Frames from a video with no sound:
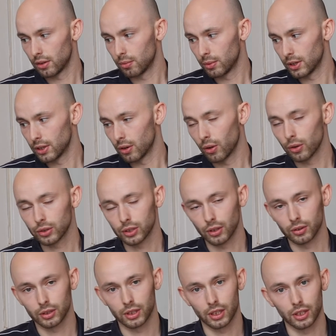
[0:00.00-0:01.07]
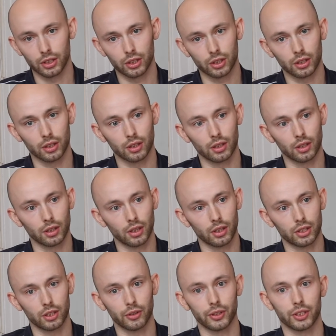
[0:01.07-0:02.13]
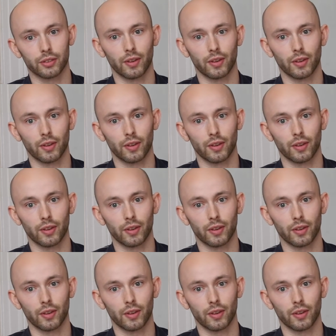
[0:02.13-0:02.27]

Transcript: we also teach a series